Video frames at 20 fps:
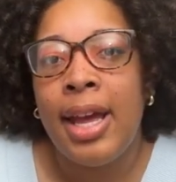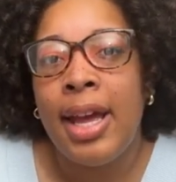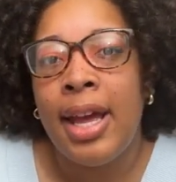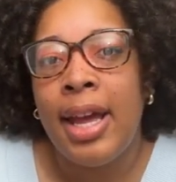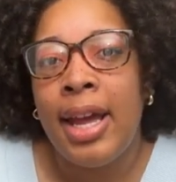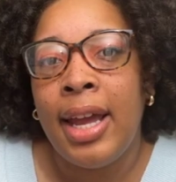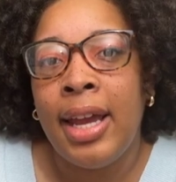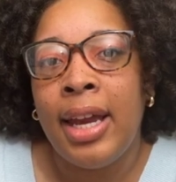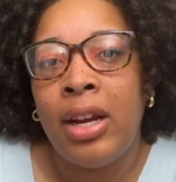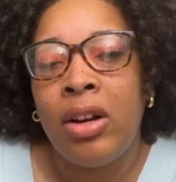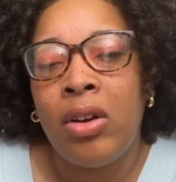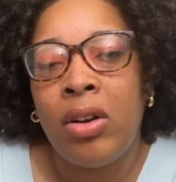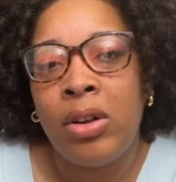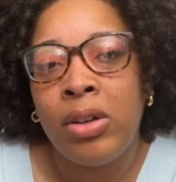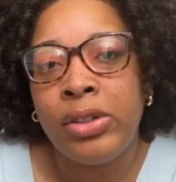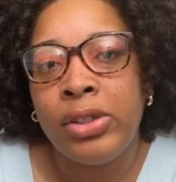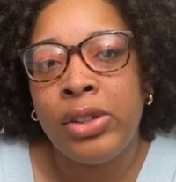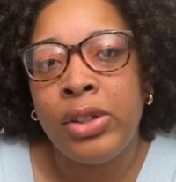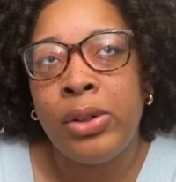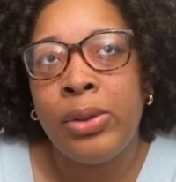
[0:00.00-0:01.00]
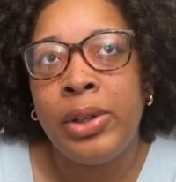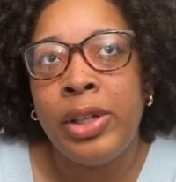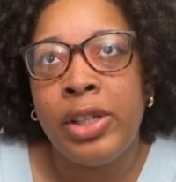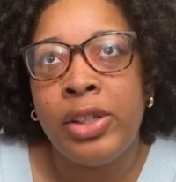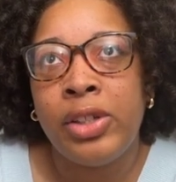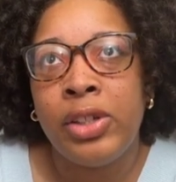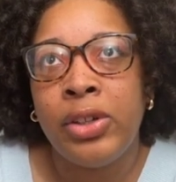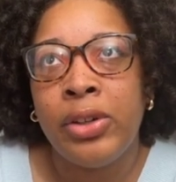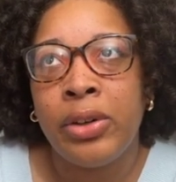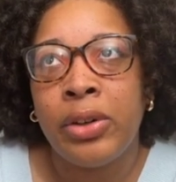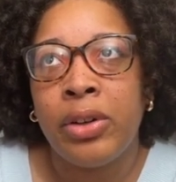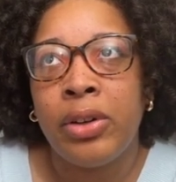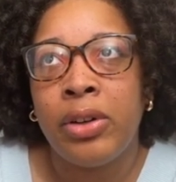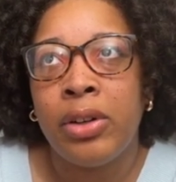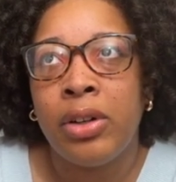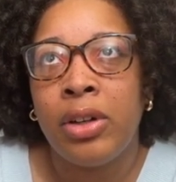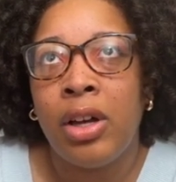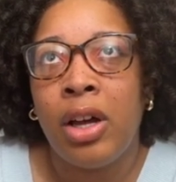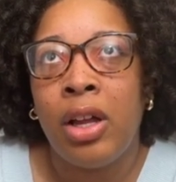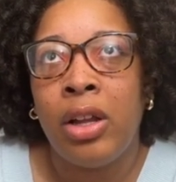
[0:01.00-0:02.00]
And also it took
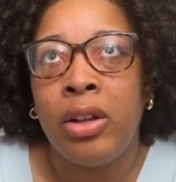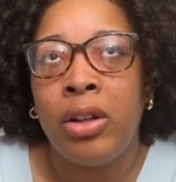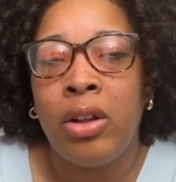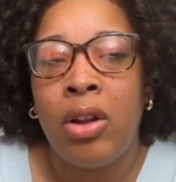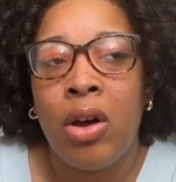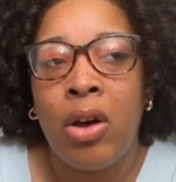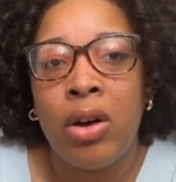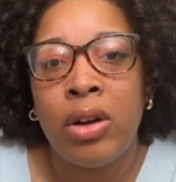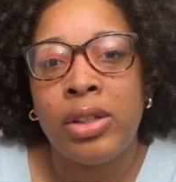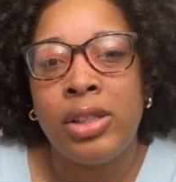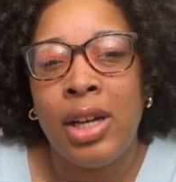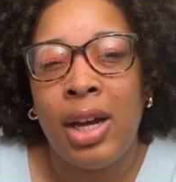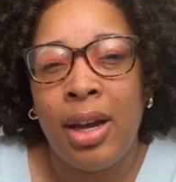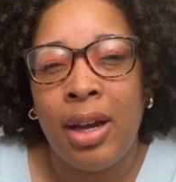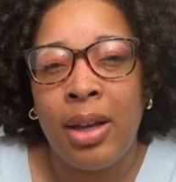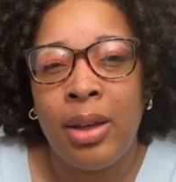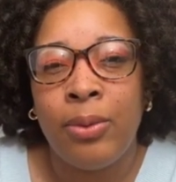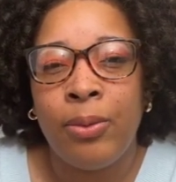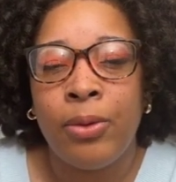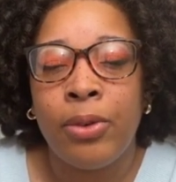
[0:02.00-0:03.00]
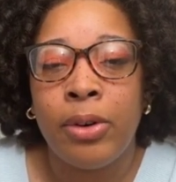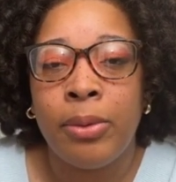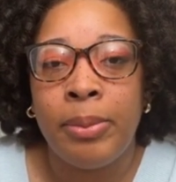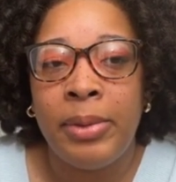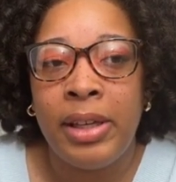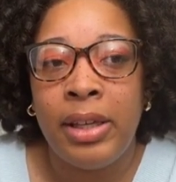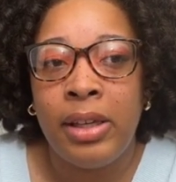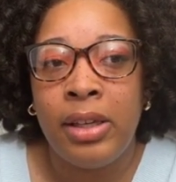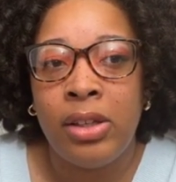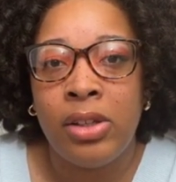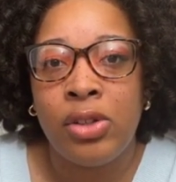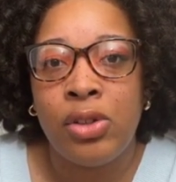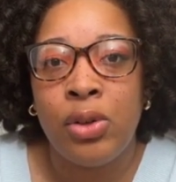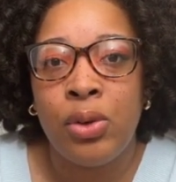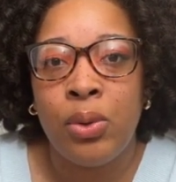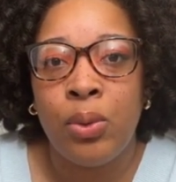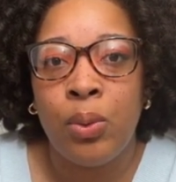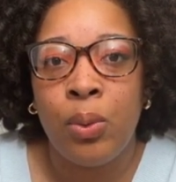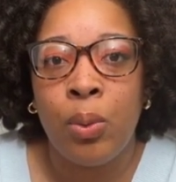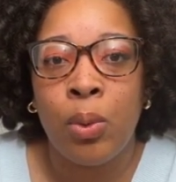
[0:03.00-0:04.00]
a long time for me
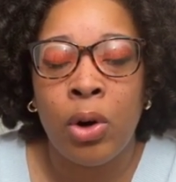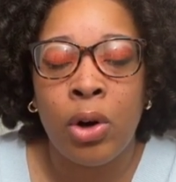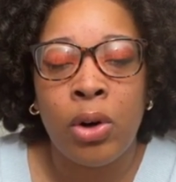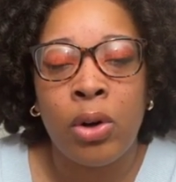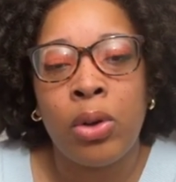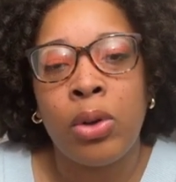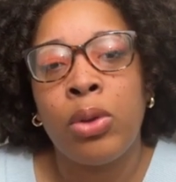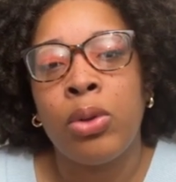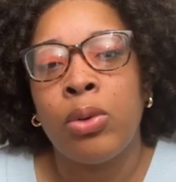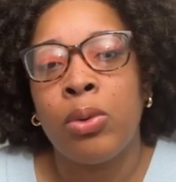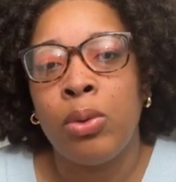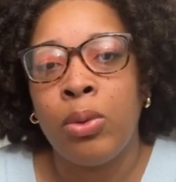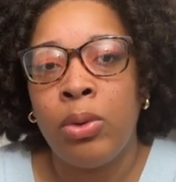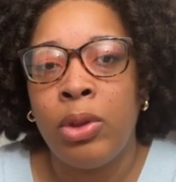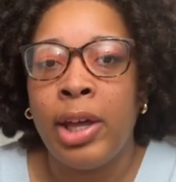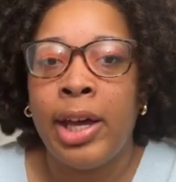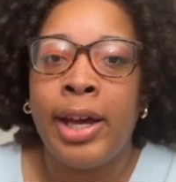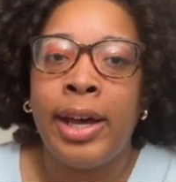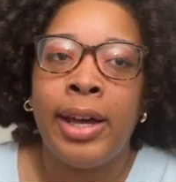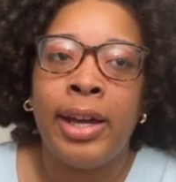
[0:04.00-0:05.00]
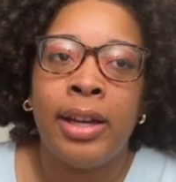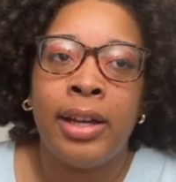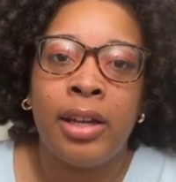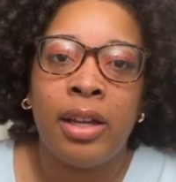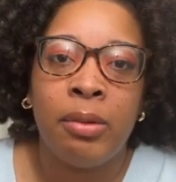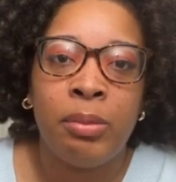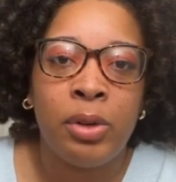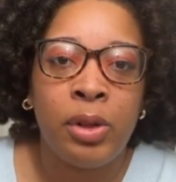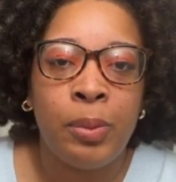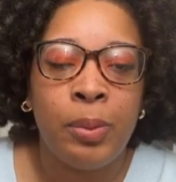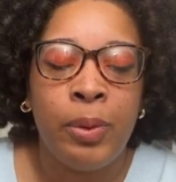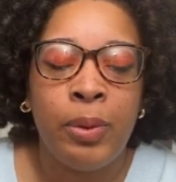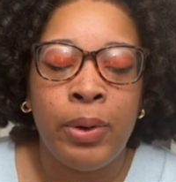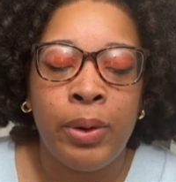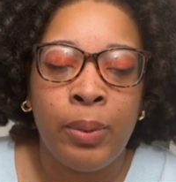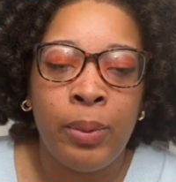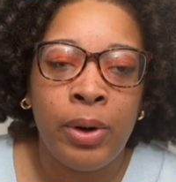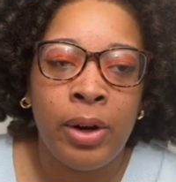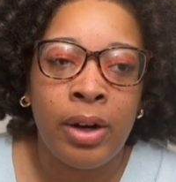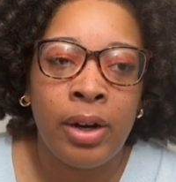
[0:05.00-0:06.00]
to work through that and come to the point
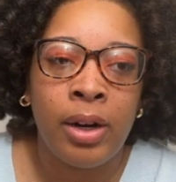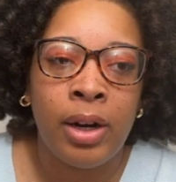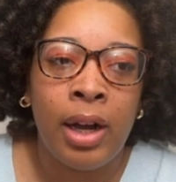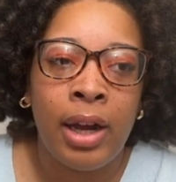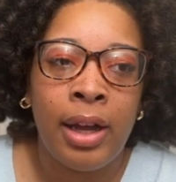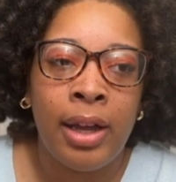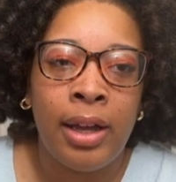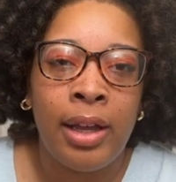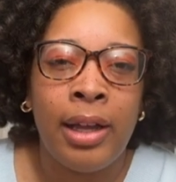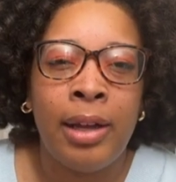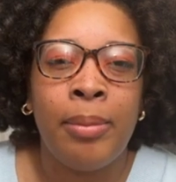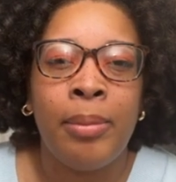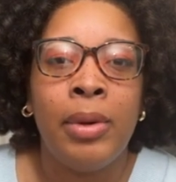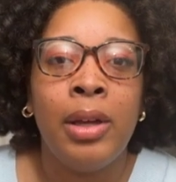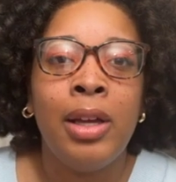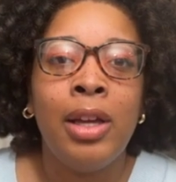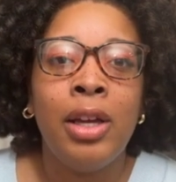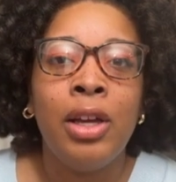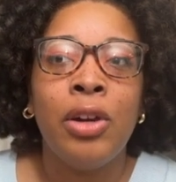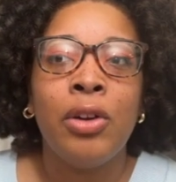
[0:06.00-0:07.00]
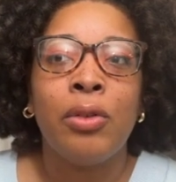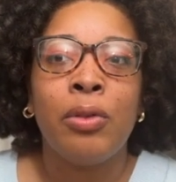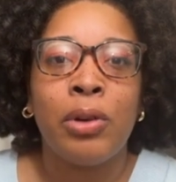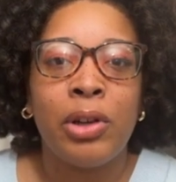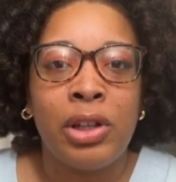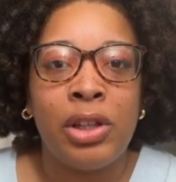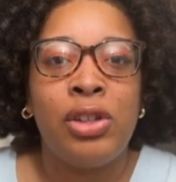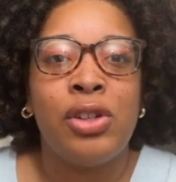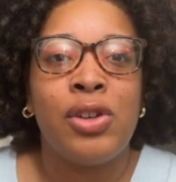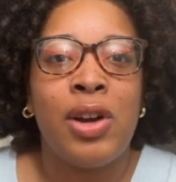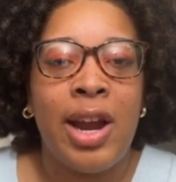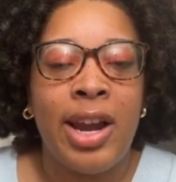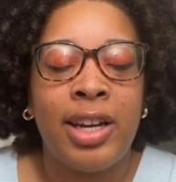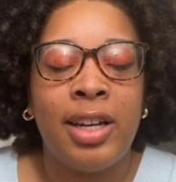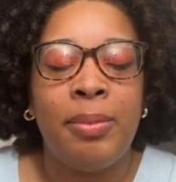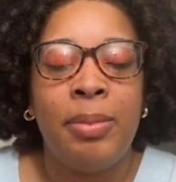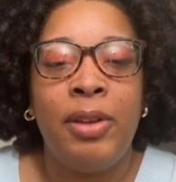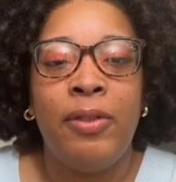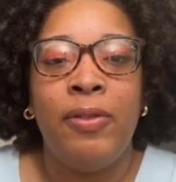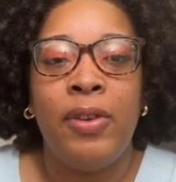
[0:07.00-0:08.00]
where I am really trying to
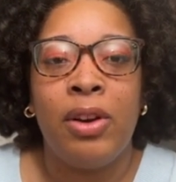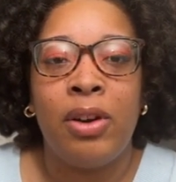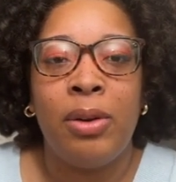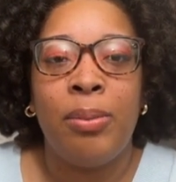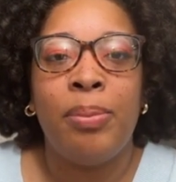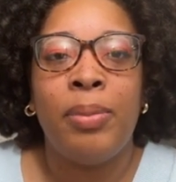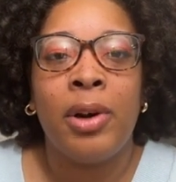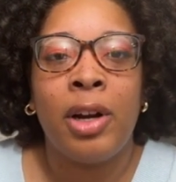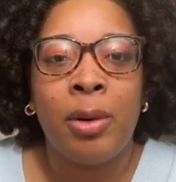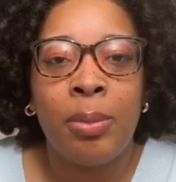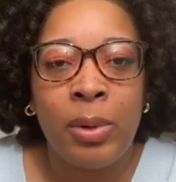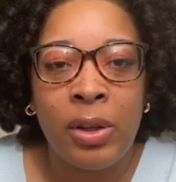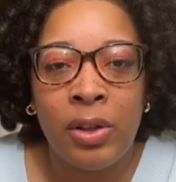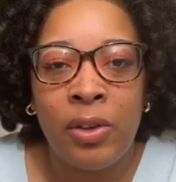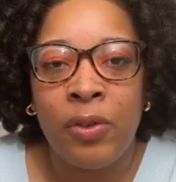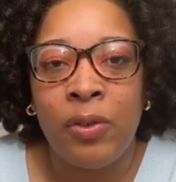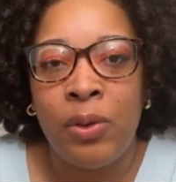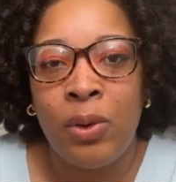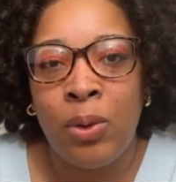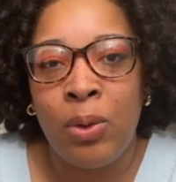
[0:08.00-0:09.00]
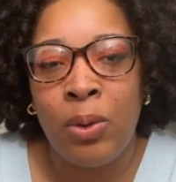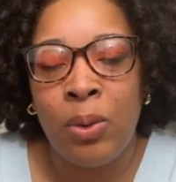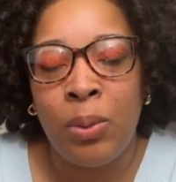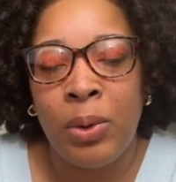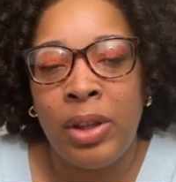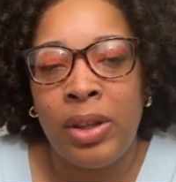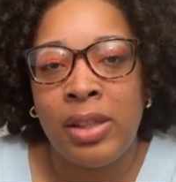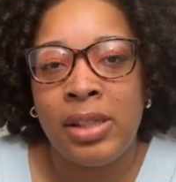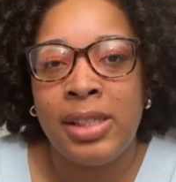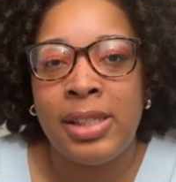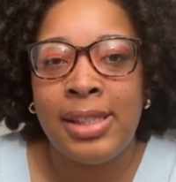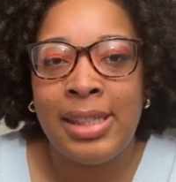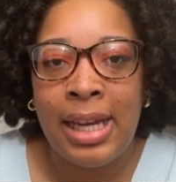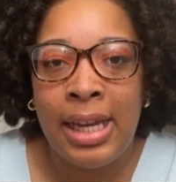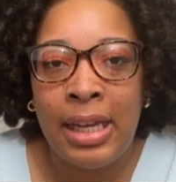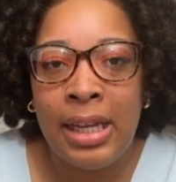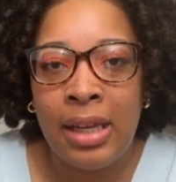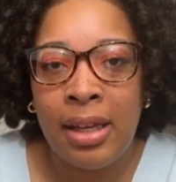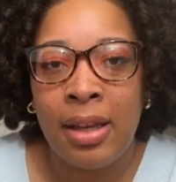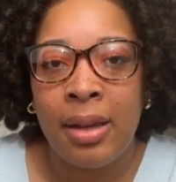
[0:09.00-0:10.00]
be very purposeful with
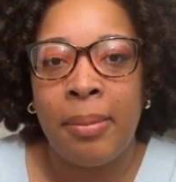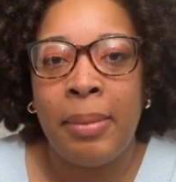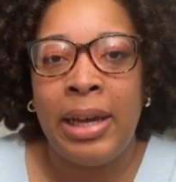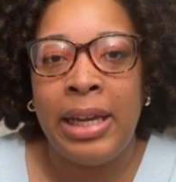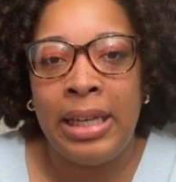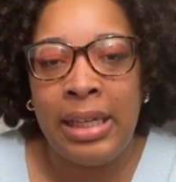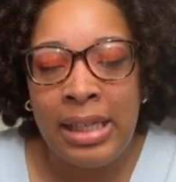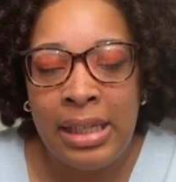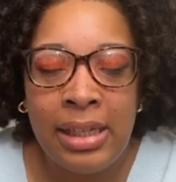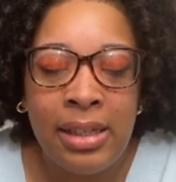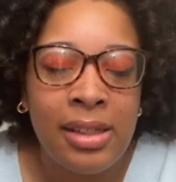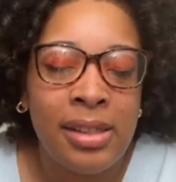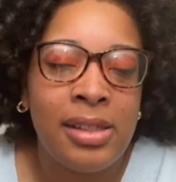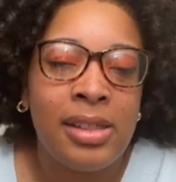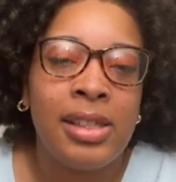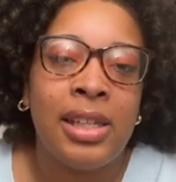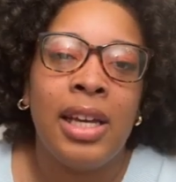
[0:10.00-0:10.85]
stating my needs,